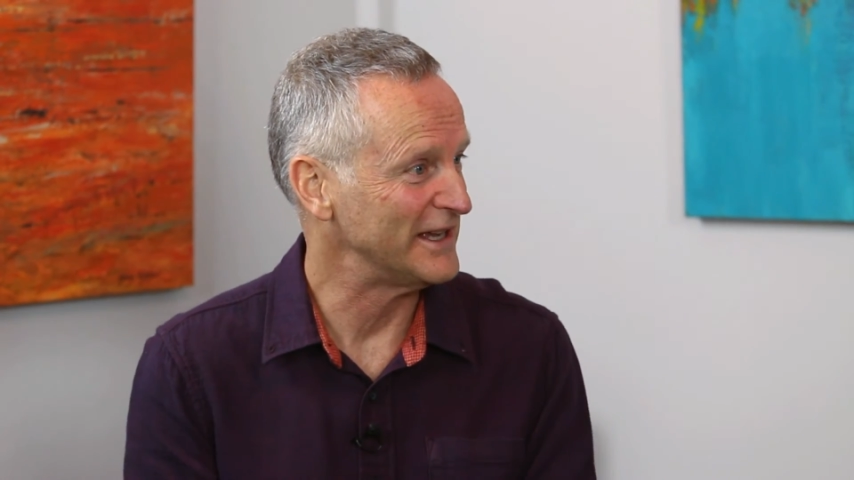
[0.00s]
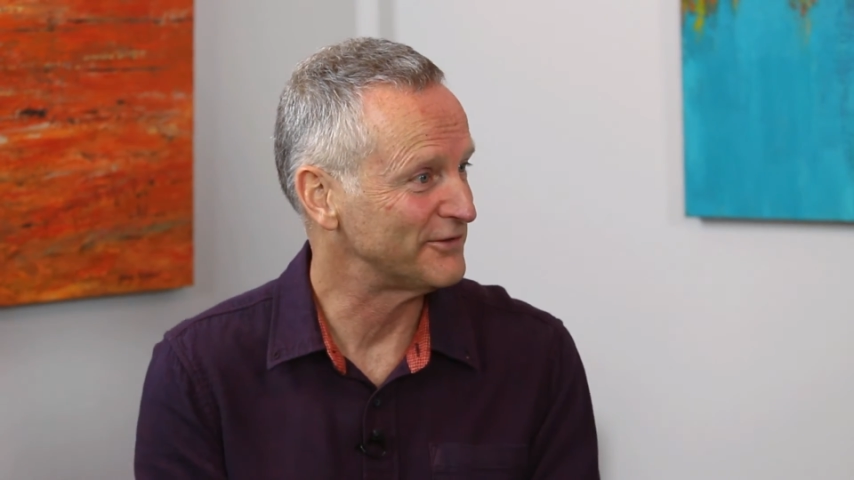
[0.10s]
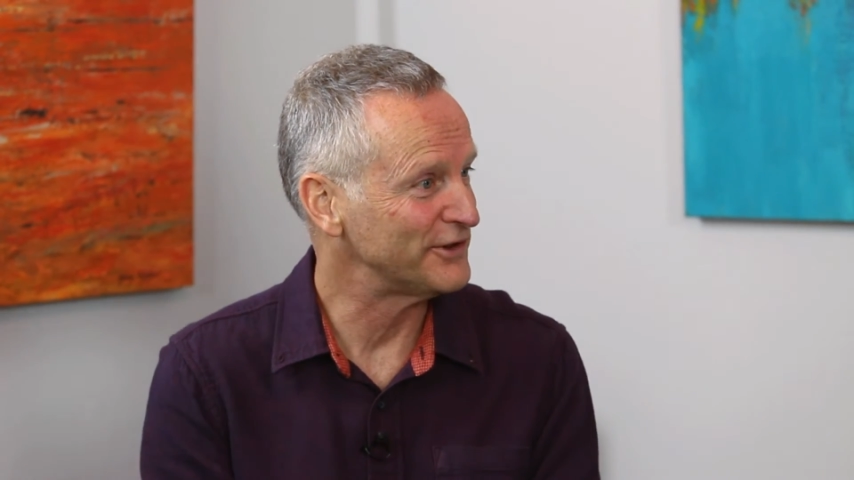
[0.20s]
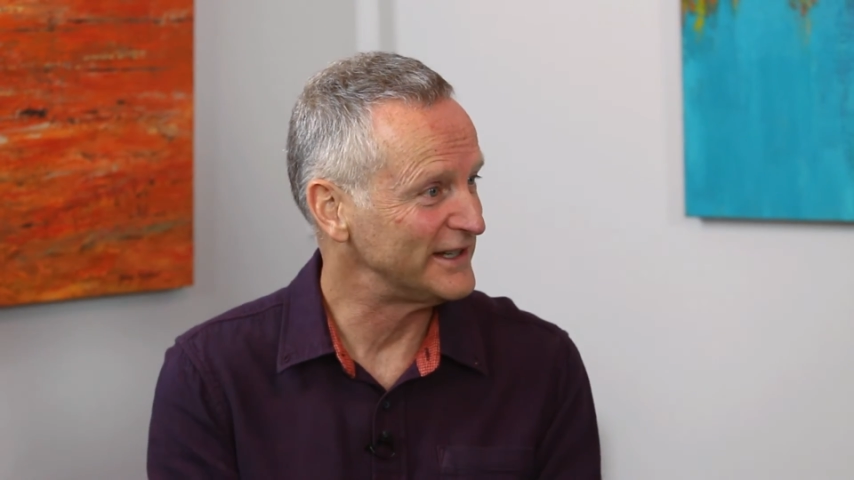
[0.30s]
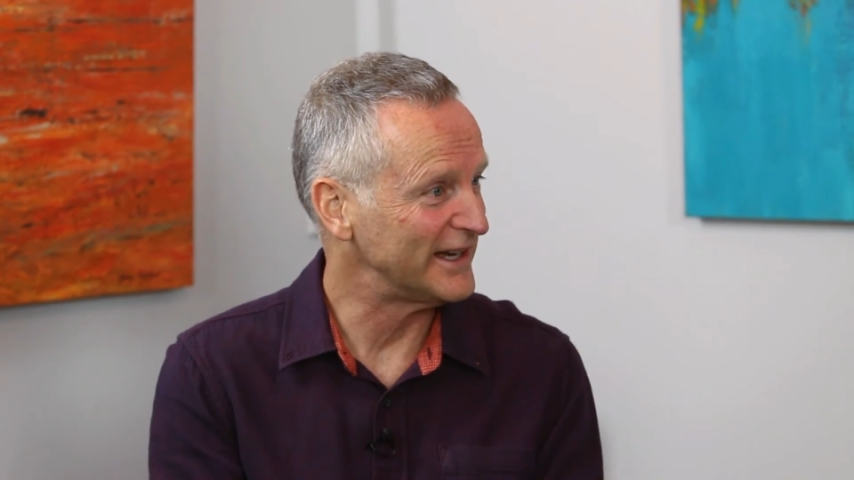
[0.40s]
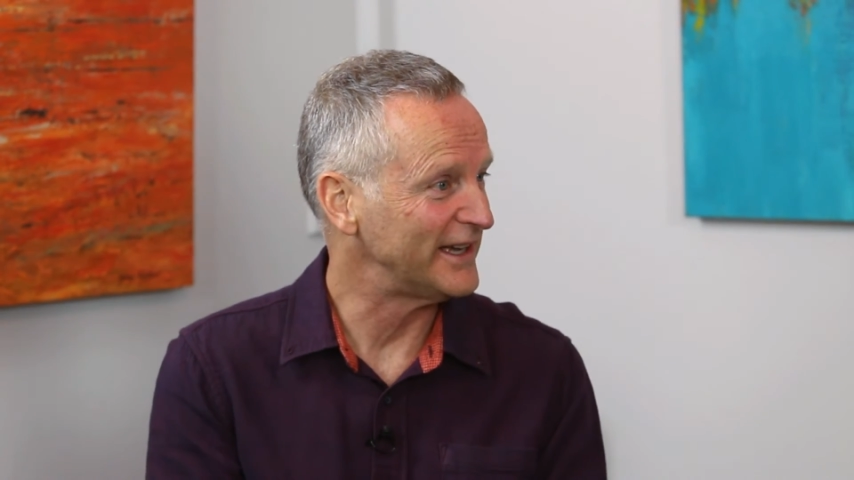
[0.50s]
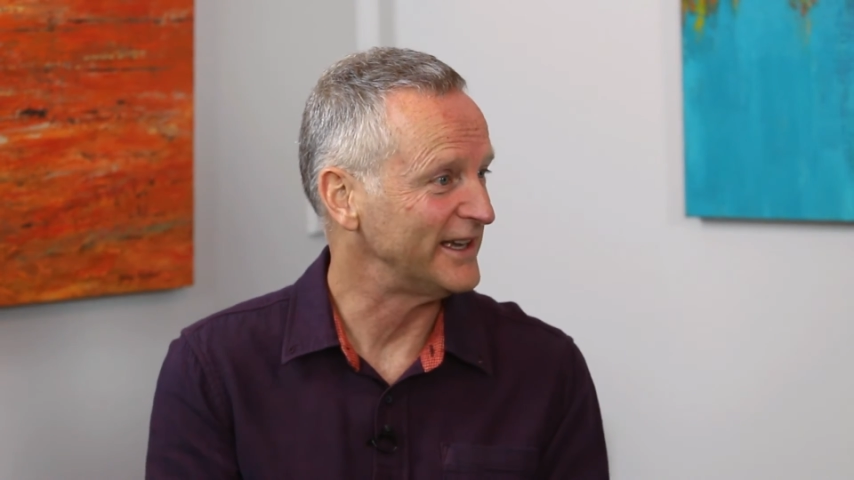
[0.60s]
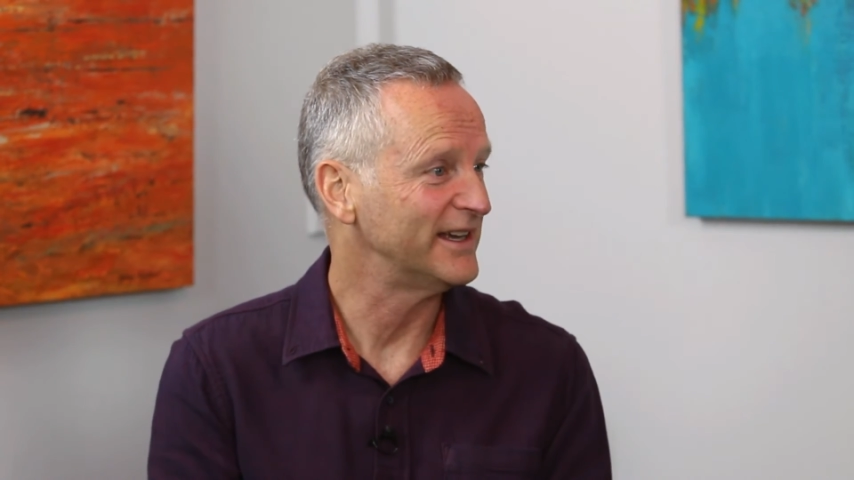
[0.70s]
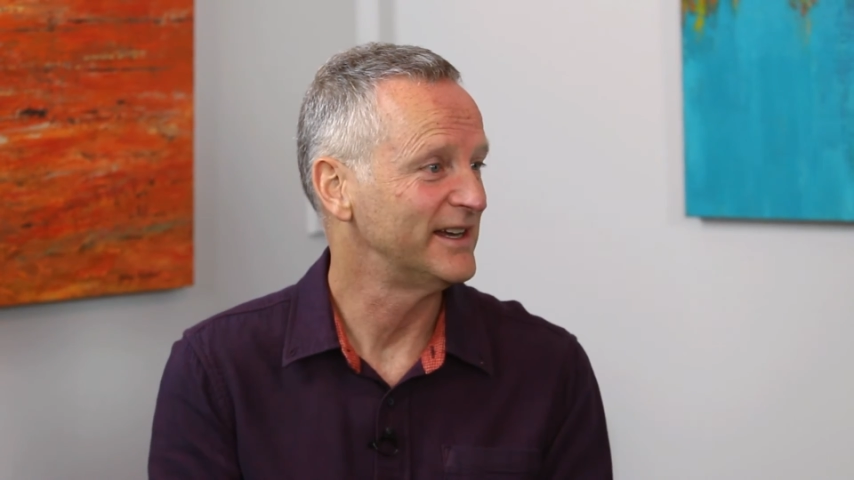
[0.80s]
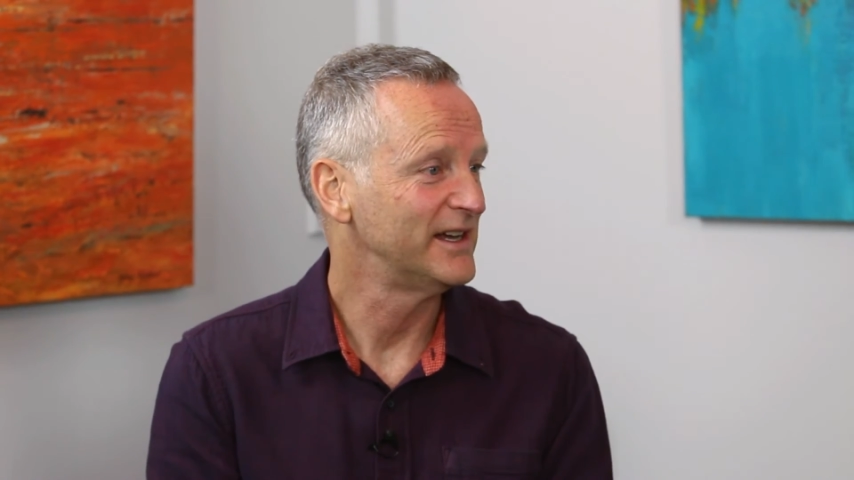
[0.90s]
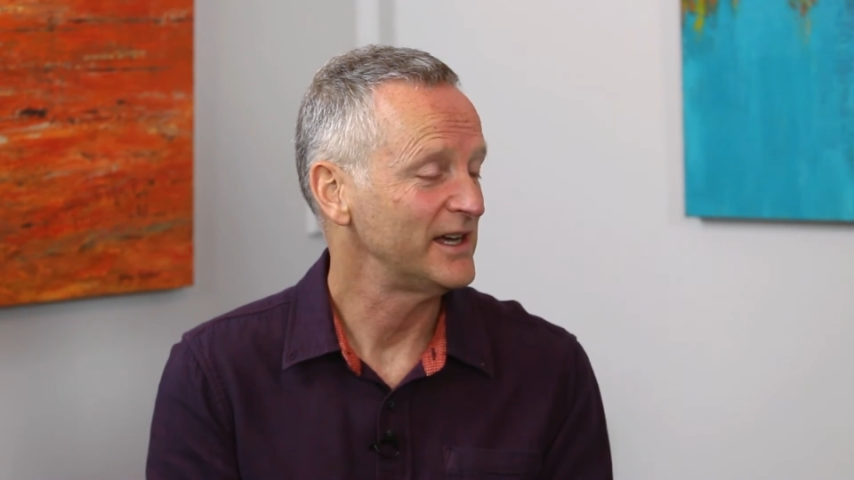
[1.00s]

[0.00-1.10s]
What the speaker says: every day,